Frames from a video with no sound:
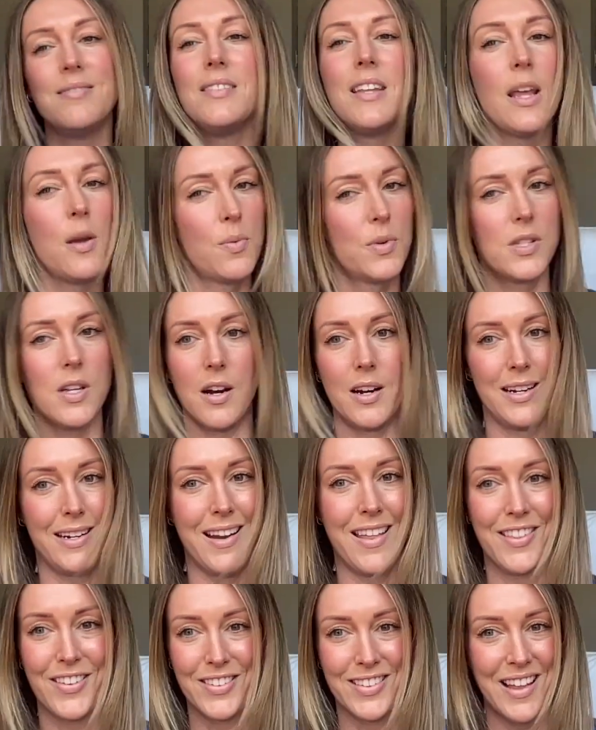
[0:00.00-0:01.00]
it was on
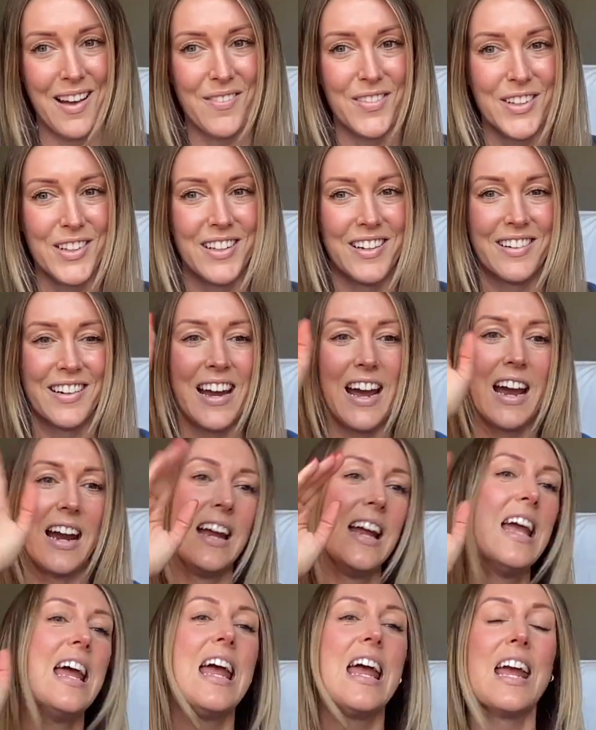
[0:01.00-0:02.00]
another level, okay?
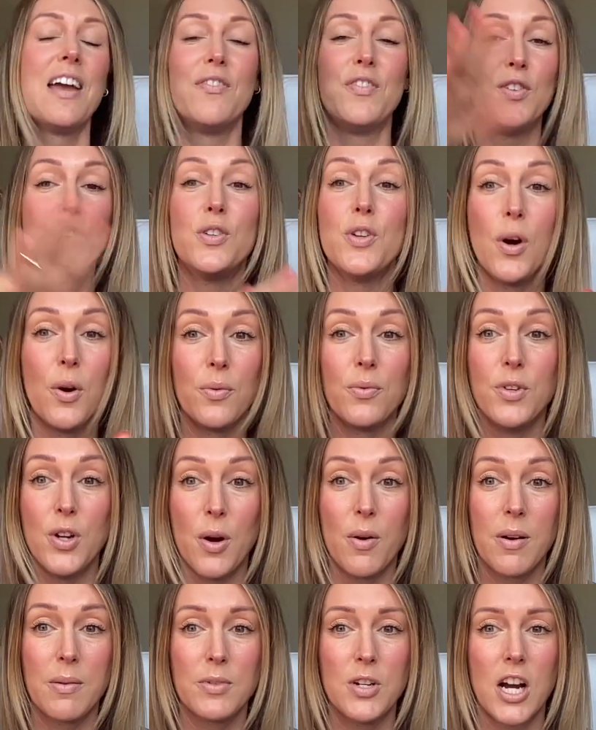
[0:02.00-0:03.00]
If you don't know
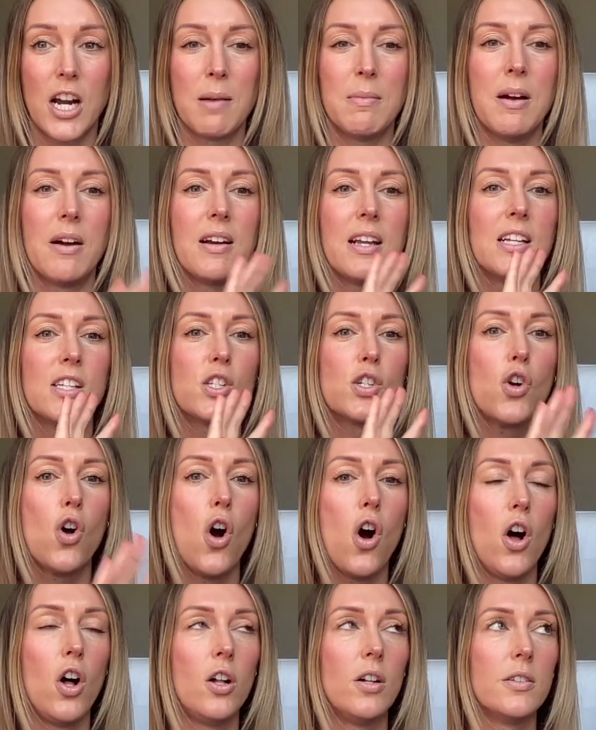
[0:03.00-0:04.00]
what I'm talking about, it's
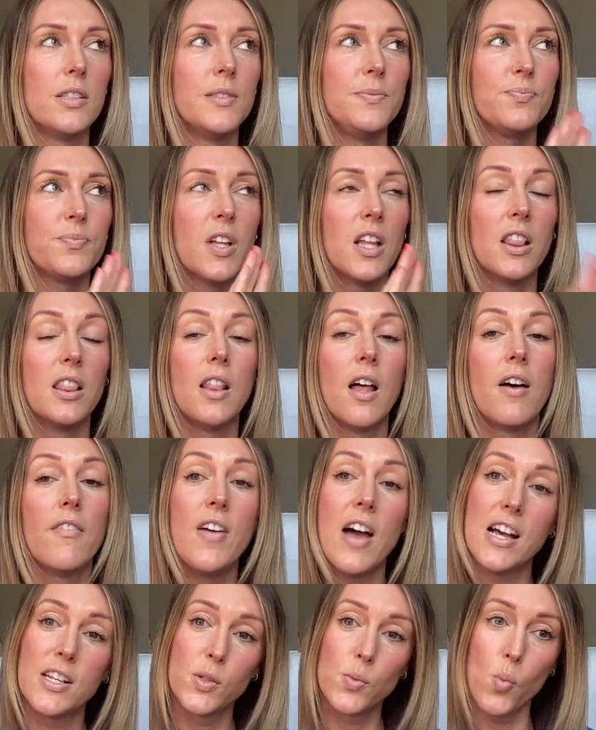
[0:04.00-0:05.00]
called Love
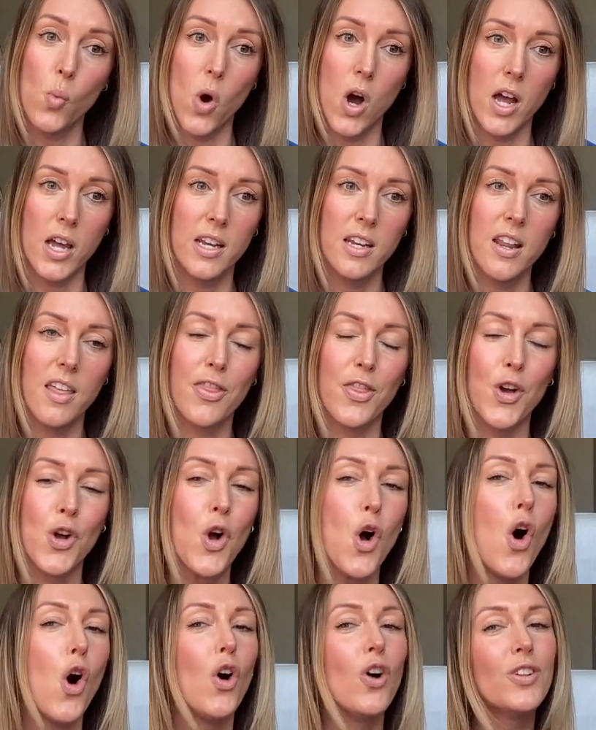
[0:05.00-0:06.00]
Has Won, The
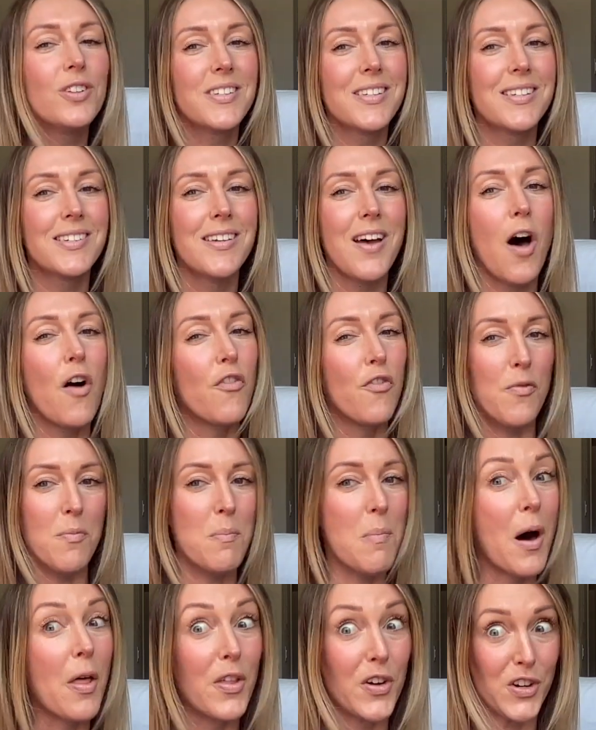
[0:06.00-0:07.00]
Cult of
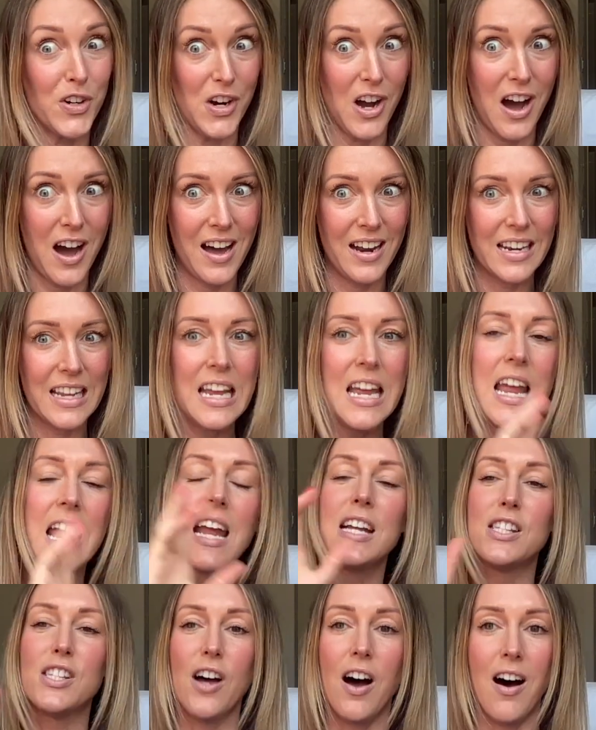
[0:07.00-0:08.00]
Mother God.
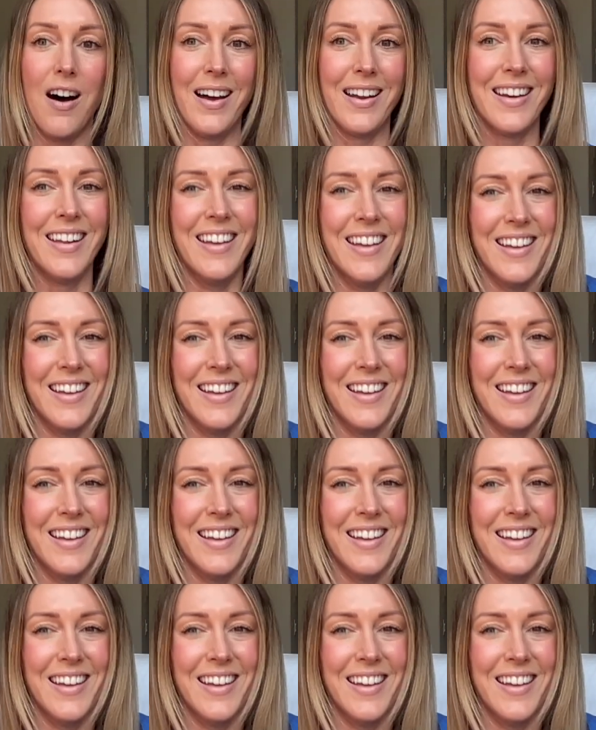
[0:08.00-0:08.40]
It's on